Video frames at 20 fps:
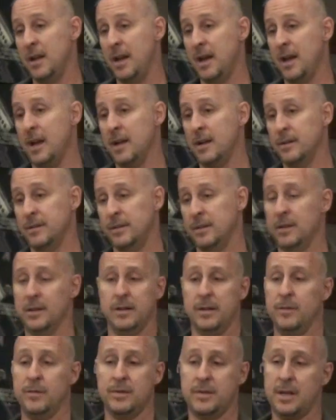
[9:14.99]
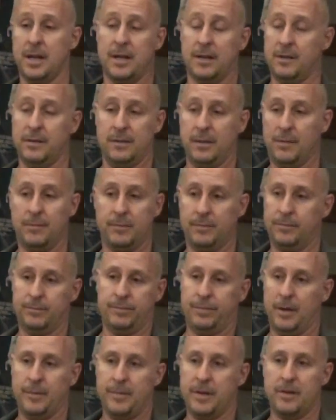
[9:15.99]
And he was like,
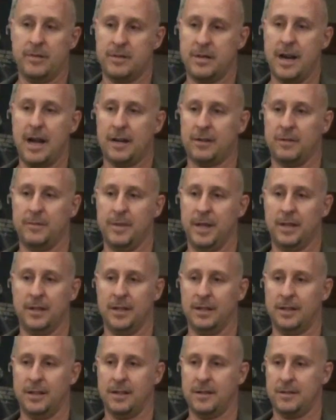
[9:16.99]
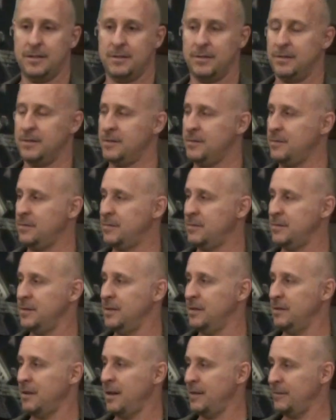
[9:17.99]
I'm there as an actor. I'm like, that's,
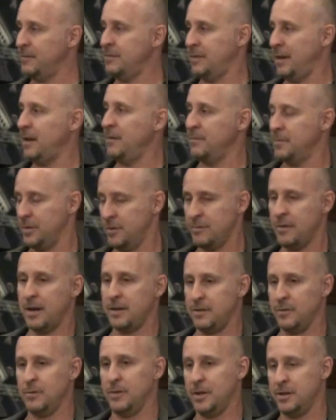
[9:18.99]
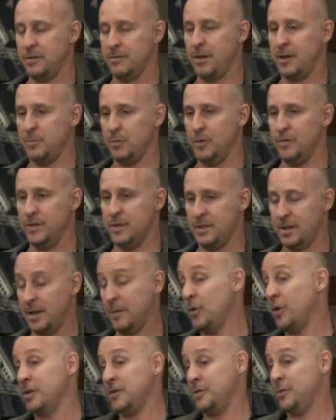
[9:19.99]
I'm a director when I direct movies, and
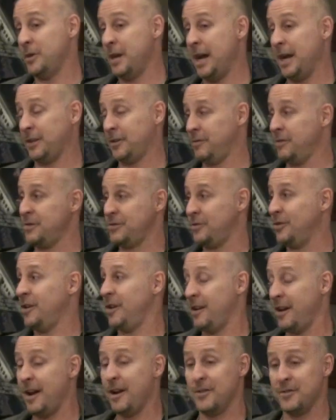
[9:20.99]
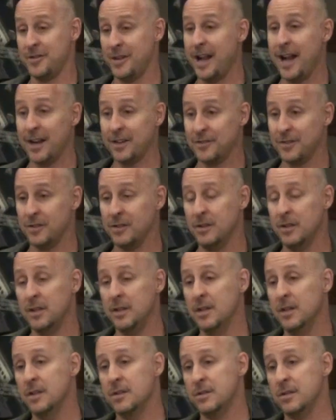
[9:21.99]
I'm also an actor. I started out as an actor.
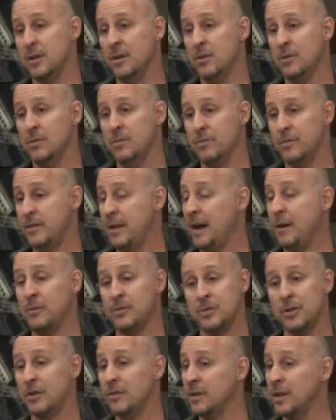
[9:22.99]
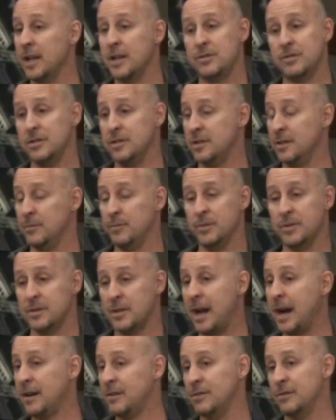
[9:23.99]
So that was our relationship, was
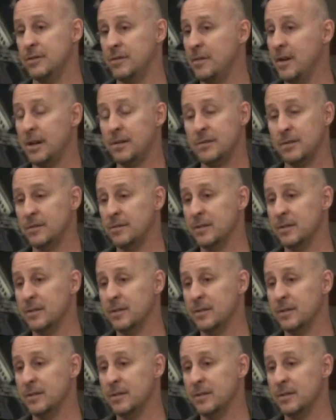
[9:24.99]
actor-director.